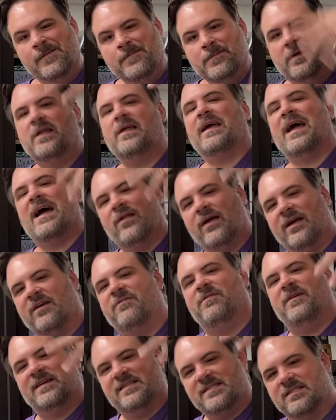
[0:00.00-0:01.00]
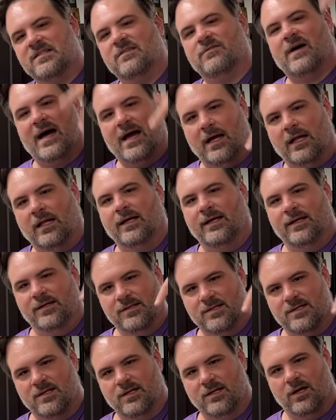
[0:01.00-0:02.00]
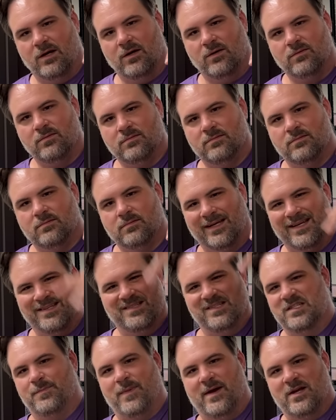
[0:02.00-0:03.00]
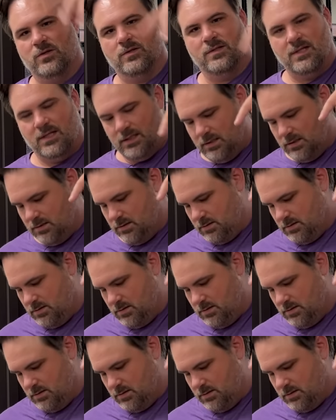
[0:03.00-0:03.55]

You know the guy like fixes the violins. You know, like it's his specialty.